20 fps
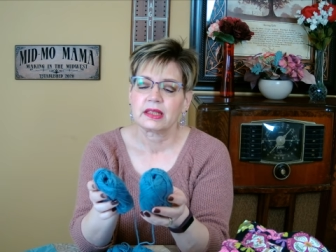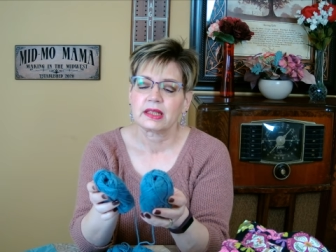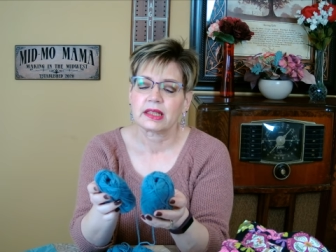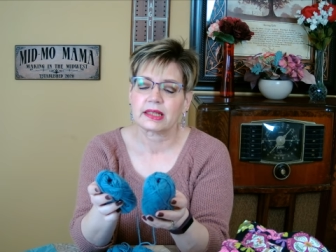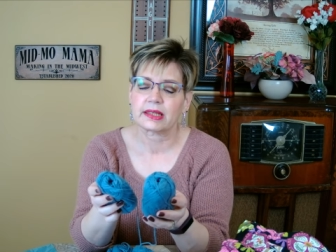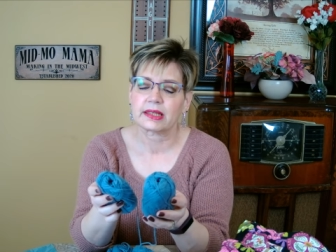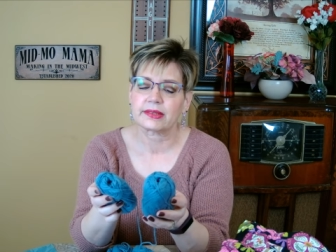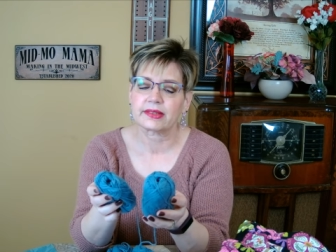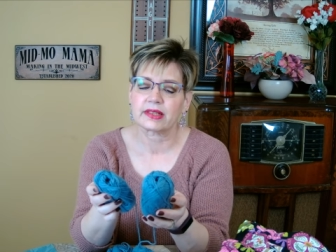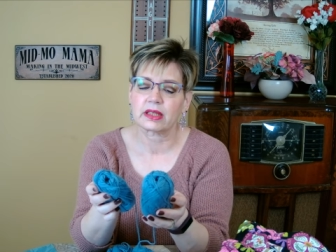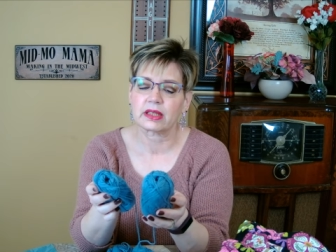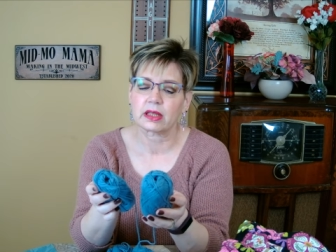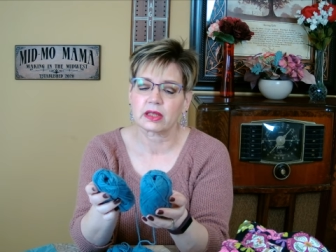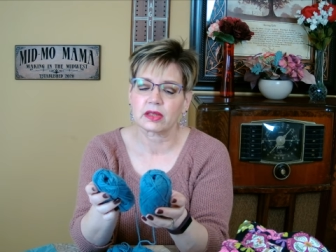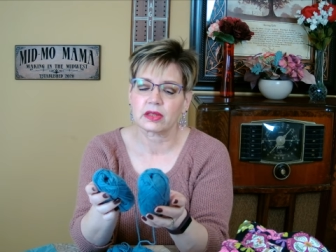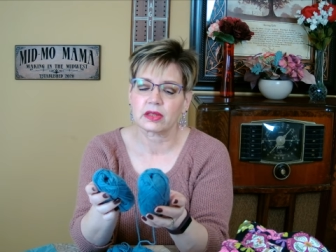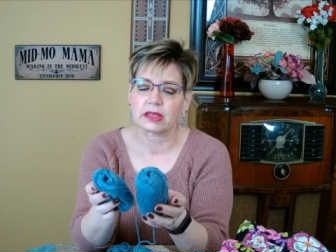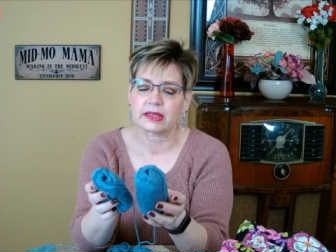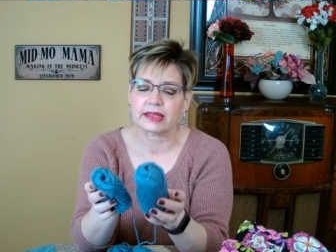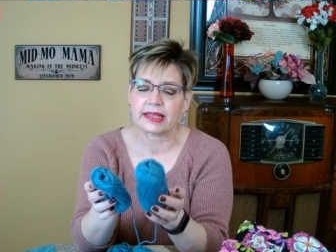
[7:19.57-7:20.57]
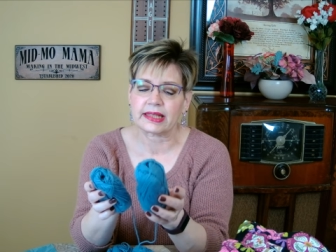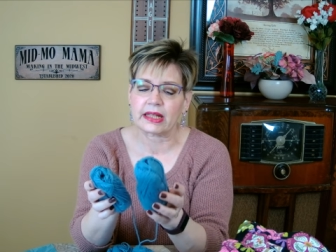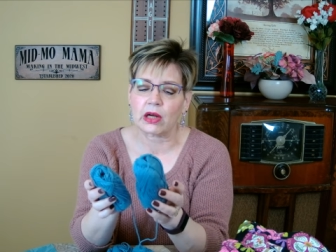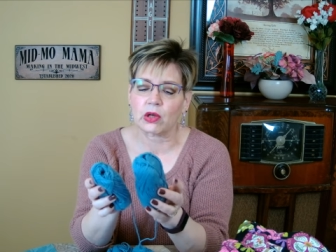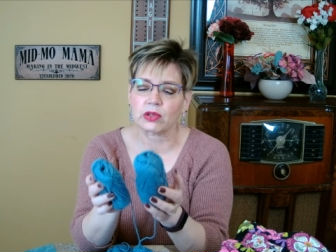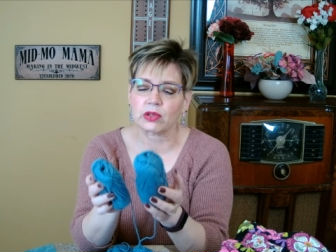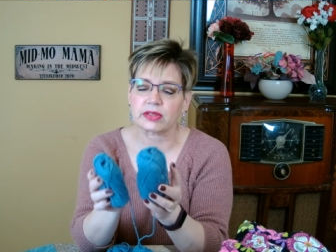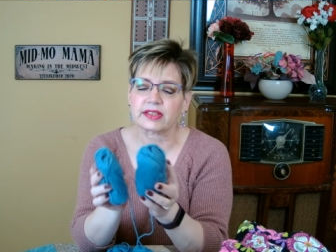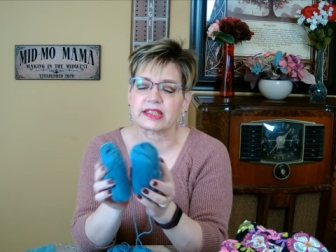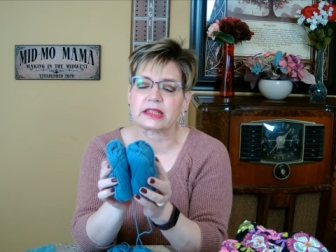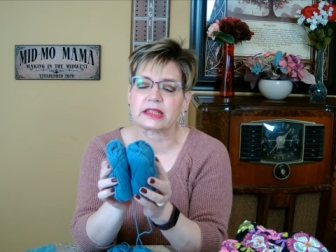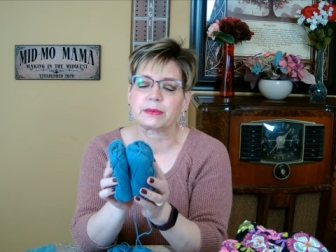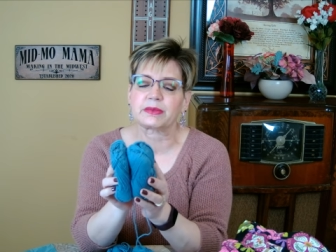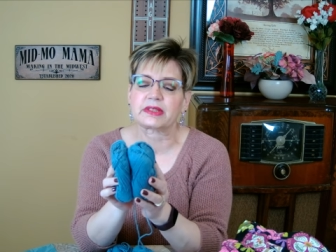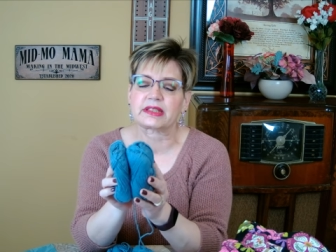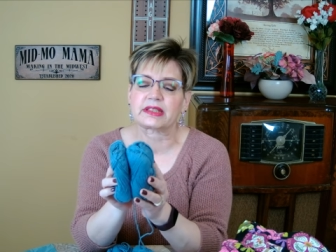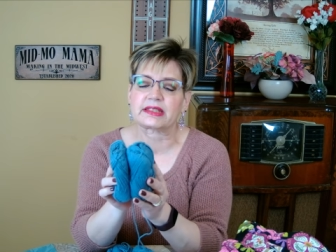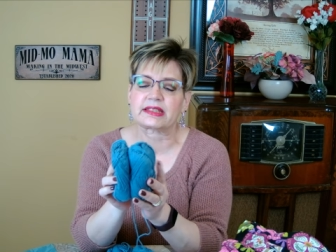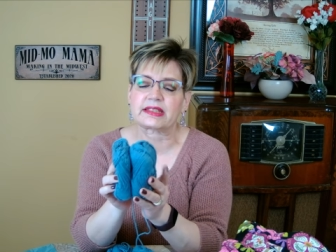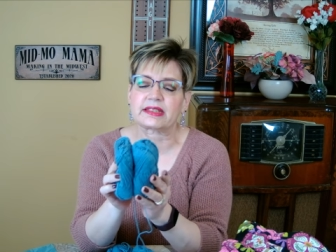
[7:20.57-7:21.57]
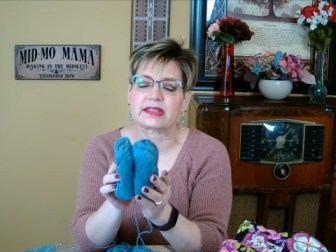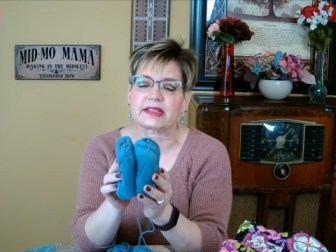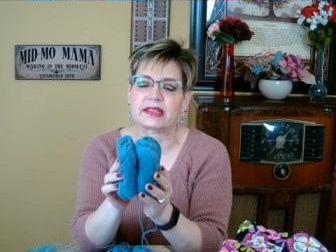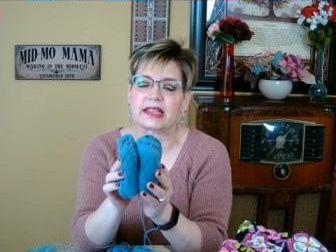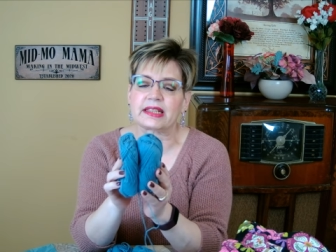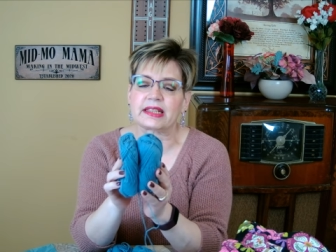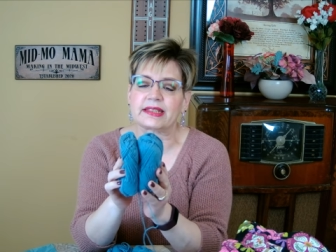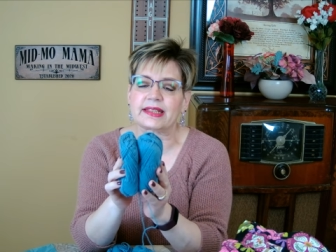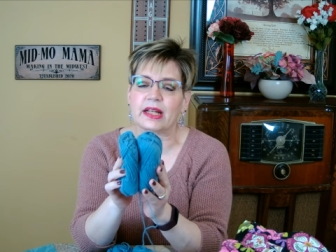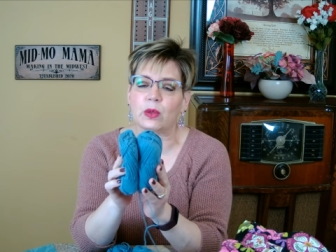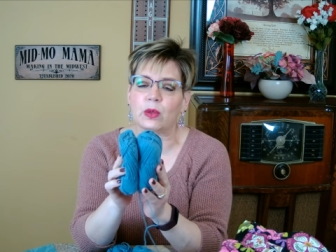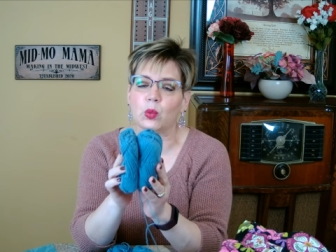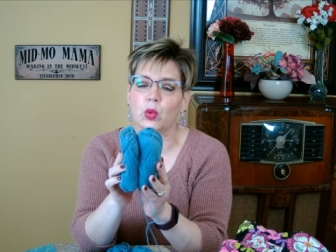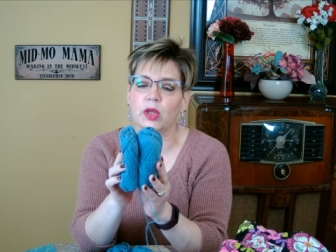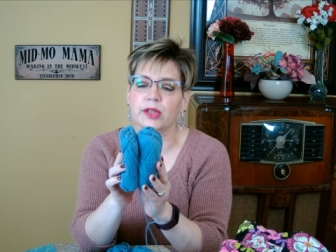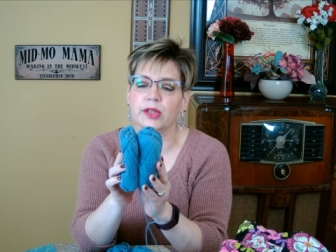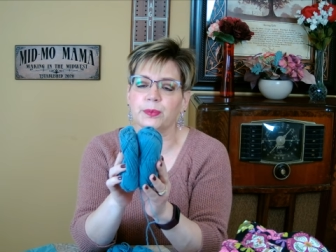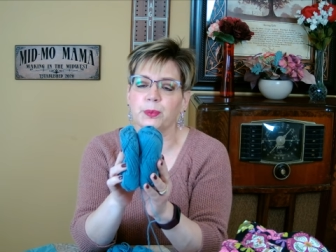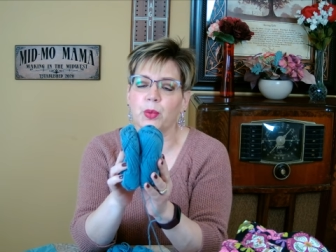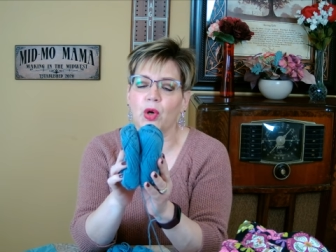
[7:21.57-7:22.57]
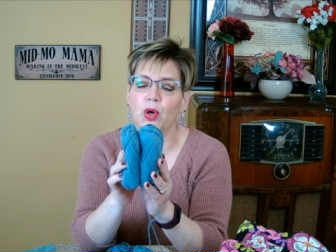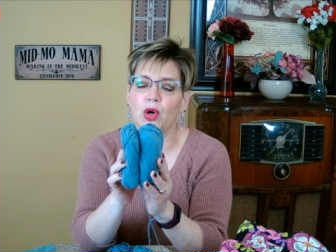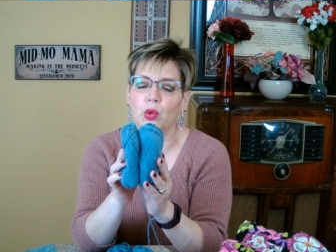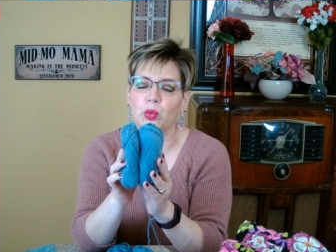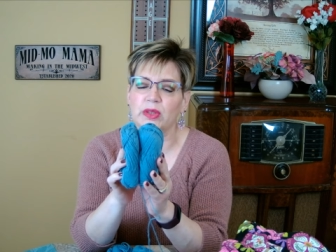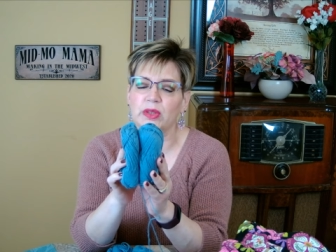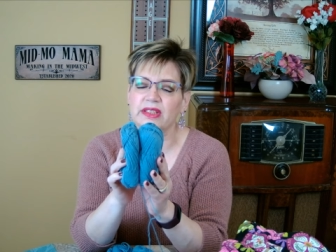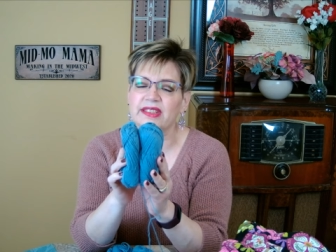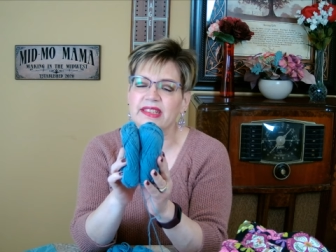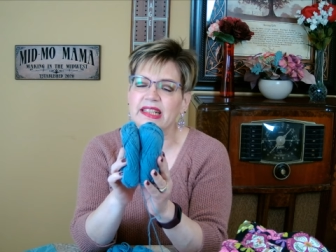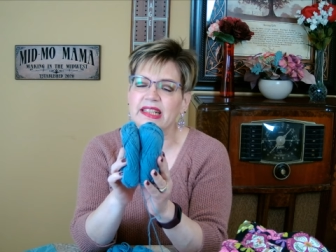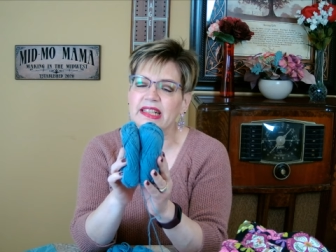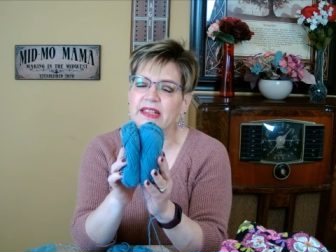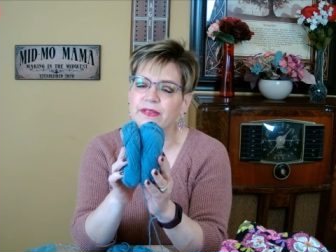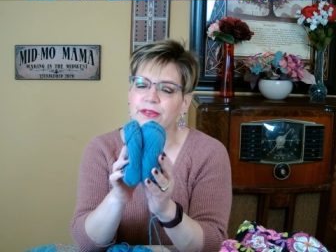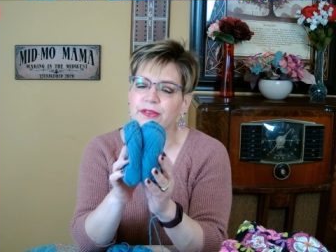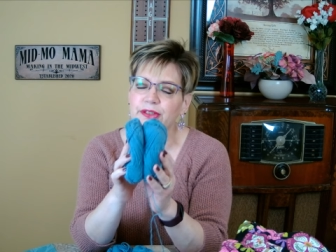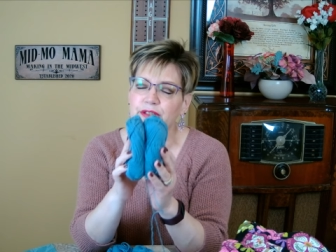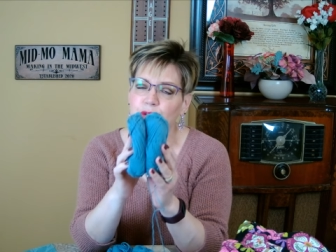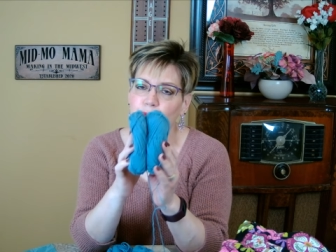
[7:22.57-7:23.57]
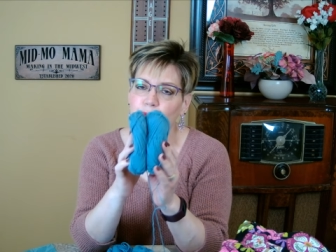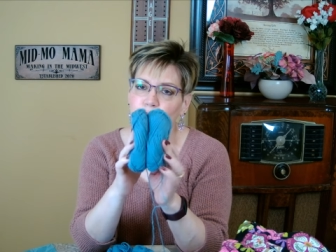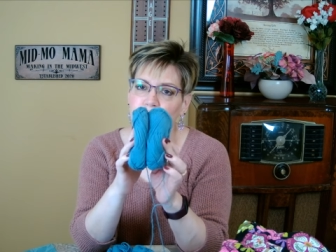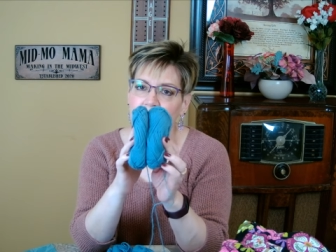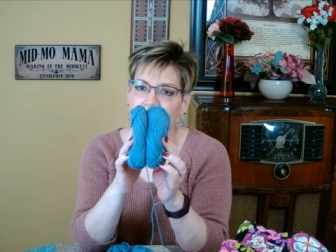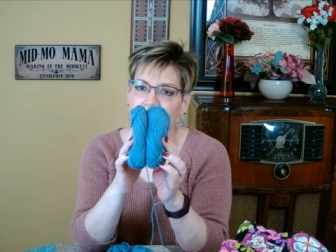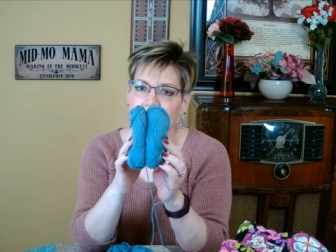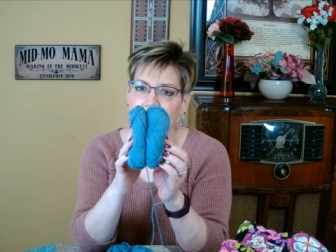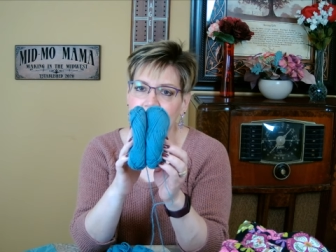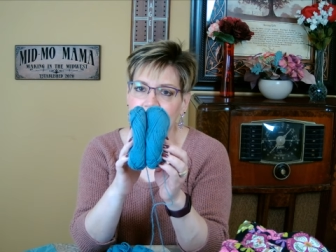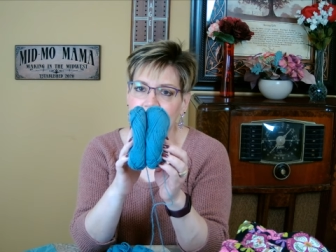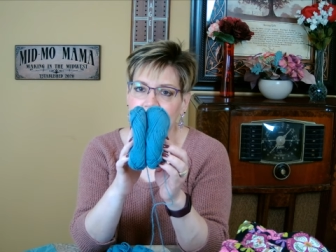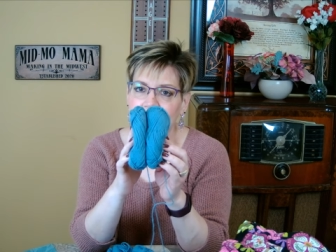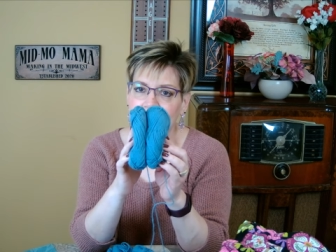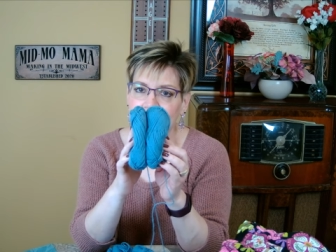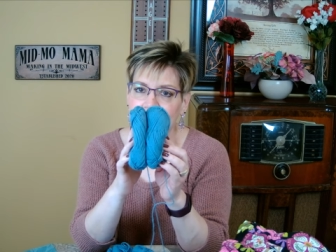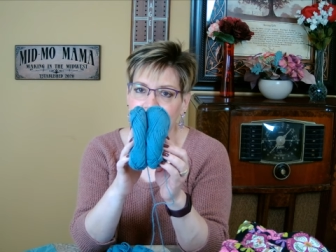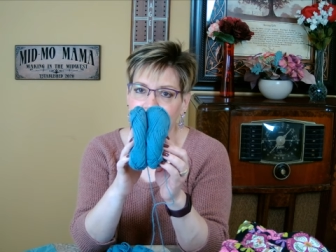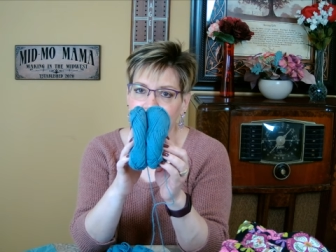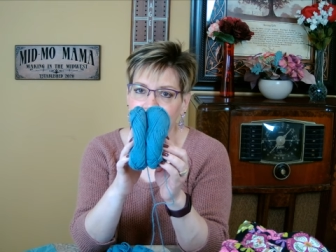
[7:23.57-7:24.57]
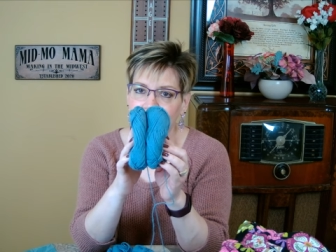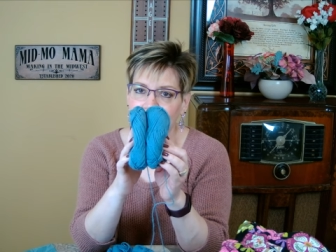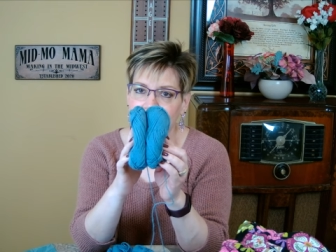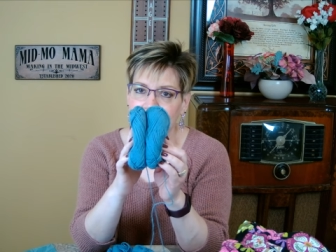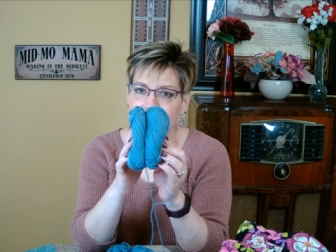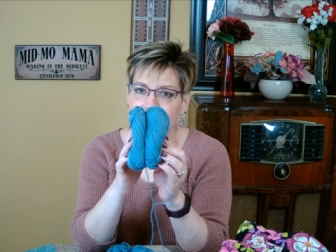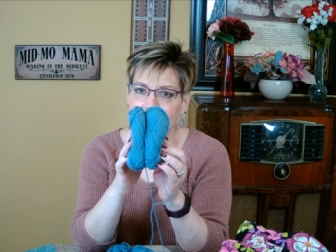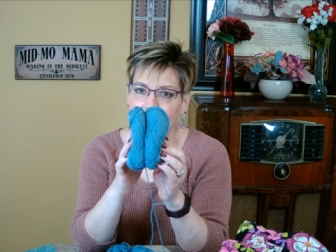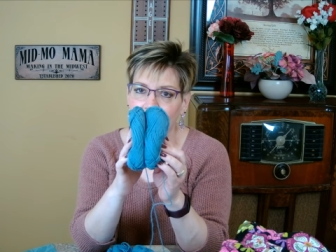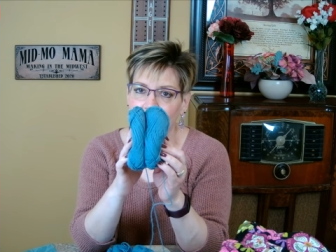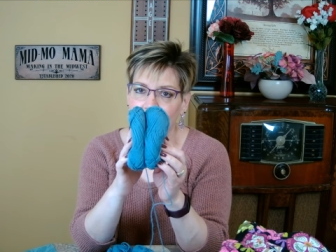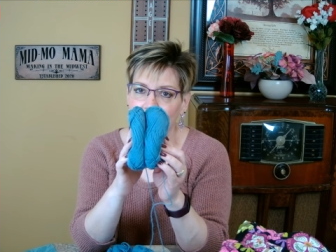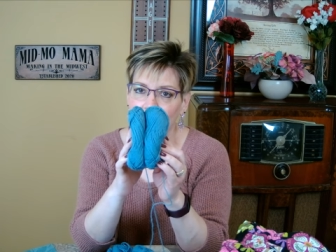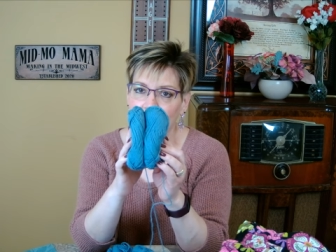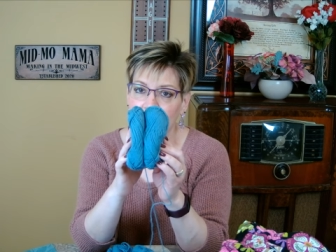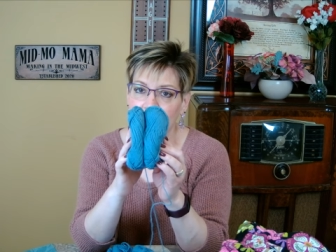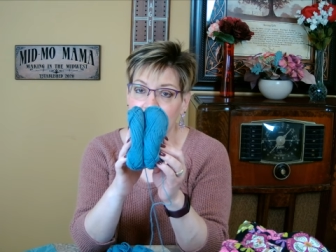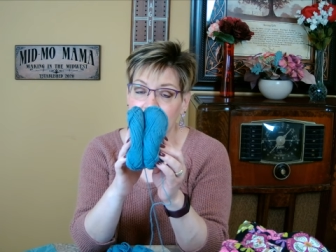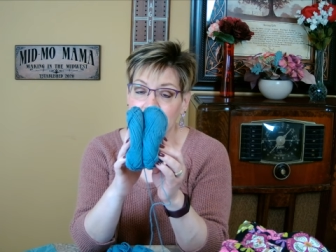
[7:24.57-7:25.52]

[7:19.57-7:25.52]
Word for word: and they all seemed to think that one bowl was ever so slightly lighter than the other one.